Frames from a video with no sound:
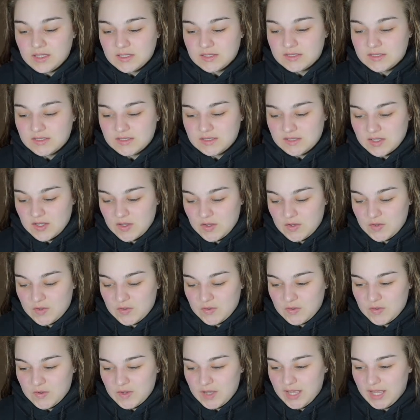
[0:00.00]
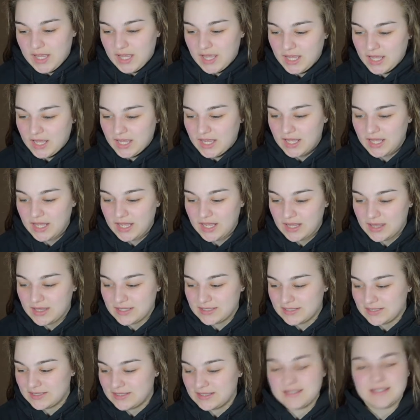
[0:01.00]
So
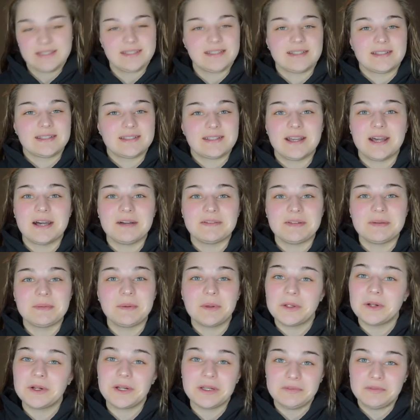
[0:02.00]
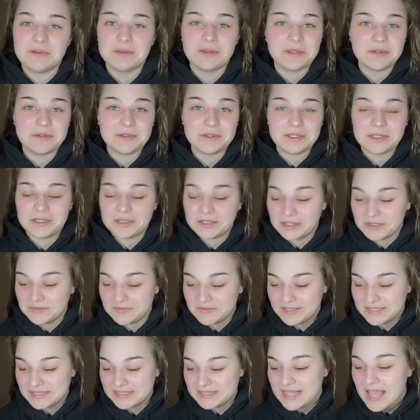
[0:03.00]
this is tough. I'm already feeling really
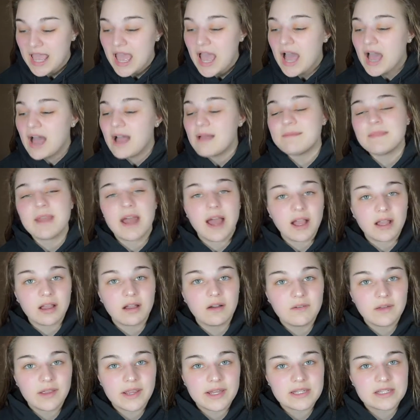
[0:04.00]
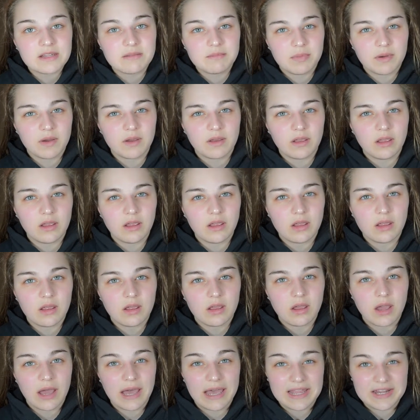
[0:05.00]
nervous. I'm not going to put
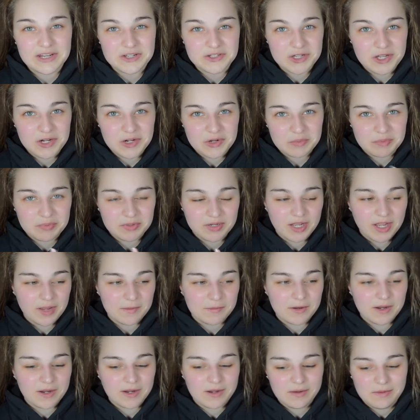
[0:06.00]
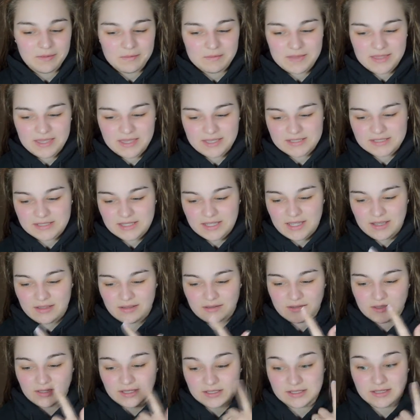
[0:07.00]
eyeshadow primer because
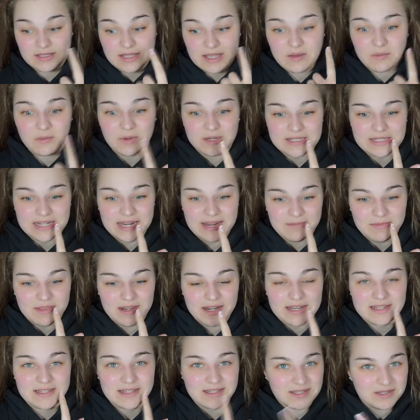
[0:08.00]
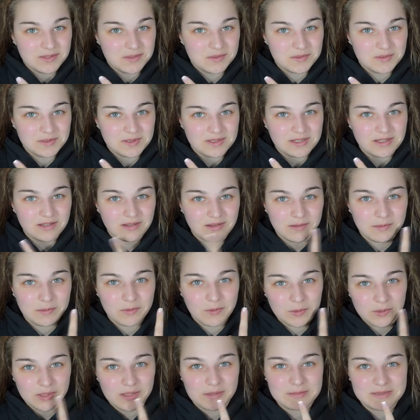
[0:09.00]
of that one time that I did use the
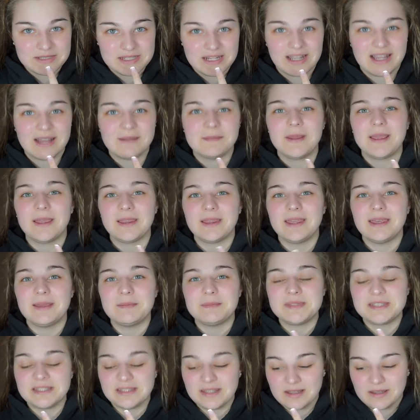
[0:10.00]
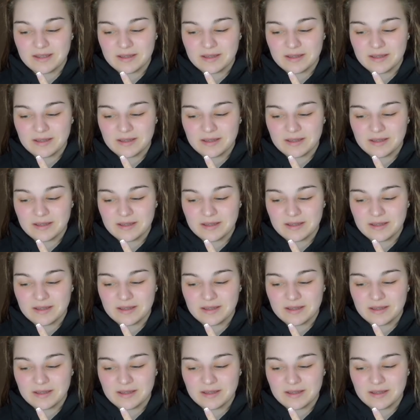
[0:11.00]
liquid lipstick on my lips.